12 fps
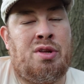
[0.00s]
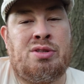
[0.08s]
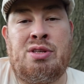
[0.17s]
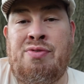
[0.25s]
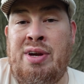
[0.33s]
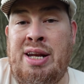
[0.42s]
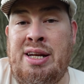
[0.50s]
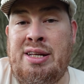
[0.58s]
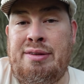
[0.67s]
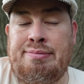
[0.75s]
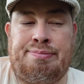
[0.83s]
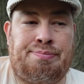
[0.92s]
So the fight
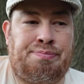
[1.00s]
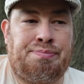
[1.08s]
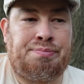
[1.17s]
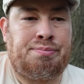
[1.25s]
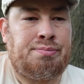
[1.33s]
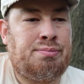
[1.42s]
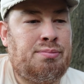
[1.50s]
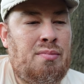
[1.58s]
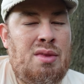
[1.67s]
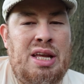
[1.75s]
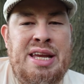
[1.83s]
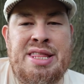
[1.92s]
ended.
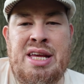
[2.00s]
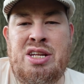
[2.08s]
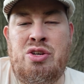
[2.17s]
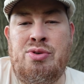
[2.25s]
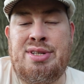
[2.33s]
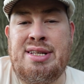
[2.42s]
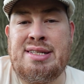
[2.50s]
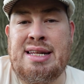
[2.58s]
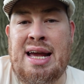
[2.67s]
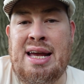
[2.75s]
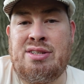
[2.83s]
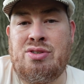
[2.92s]
He then used his
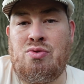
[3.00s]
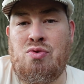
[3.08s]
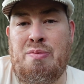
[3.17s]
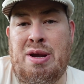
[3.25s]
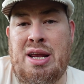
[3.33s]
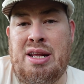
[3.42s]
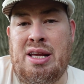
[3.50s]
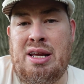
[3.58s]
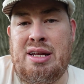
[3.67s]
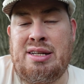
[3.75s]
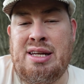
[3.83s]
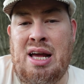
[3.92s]
last
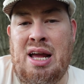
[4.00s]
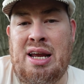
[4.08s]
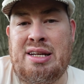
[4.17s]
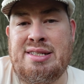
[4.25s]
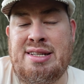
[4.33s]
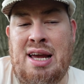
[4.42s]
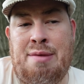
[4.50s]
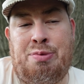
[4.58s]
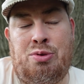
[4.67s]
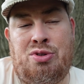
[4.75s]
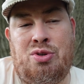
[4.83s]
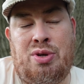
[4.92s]
remaining die in his die
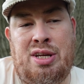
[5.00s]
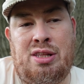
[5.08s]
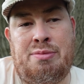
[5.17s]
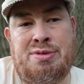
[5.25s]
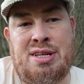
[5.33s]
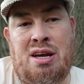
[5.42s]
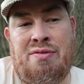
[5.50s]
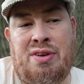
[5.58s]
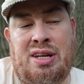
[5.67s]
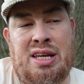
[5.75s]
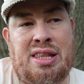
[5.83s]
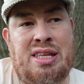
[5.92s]
pool to heal himself,
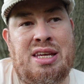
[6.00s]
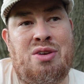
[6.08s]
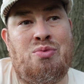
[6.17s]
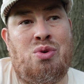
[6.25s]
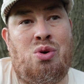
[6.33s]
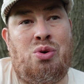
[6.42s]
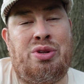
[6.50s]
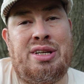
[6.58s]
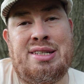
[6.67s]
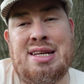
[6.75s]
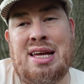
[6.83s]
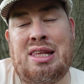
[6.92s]
and he, I think he rolled
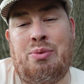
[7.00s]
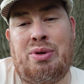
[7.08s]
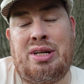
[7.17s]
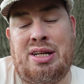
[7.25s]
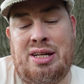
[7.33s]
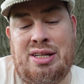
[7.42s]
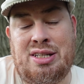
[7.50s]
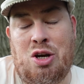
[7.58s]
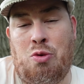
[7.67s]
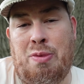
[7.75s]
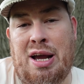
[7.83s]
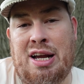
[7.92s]
exactly what he needed to
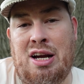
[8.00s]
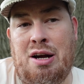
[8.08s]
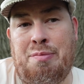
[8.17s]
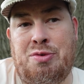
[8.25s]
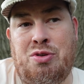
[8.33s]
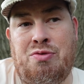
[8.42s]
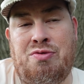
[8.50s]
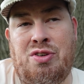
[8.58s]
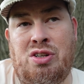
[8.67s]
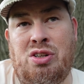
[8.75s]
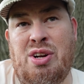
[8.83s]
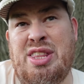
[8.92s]
go back up to
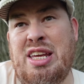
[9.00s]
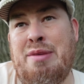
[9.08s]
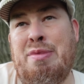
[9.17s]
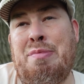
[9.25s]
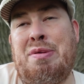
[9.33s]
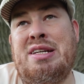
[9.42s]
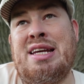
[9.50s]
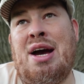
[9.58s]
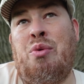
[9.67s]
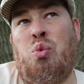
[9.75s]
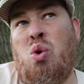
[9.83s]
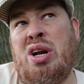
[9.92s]
full, or I think he might be
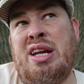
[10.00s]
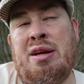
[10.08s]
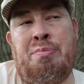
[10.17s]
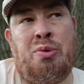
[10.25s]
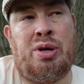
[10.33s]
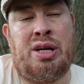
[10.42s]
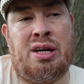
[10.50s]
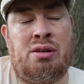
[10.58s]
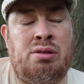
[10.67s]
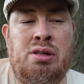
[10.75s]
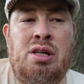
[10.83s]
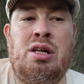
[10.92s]
down one hit point
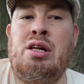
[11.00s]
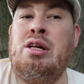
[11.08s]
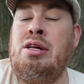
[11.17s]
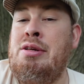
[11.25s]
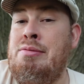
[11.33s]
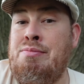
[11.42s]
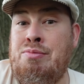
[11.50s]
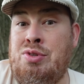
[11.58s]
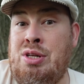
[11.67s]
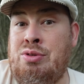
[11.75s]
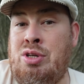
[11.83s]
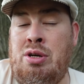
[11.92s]
now.
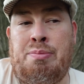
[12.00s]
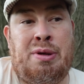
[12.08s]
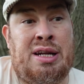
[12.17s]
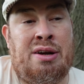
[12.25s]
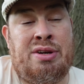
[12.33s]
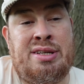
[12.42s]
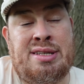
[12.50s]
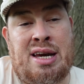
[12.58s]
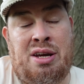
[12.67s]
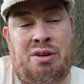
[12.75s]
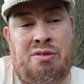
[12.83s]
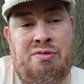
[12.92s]
So that was good, but now he's
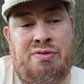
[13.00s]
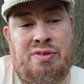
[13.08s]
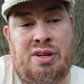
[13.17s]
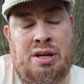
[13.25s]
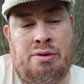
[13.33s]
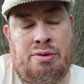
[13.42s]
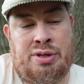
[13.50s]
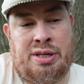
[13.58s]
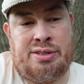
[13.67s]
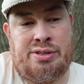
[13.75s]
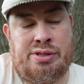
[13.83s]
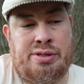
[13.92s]
out of hero
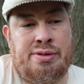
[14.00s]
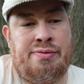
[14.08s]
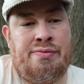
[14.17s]
dice.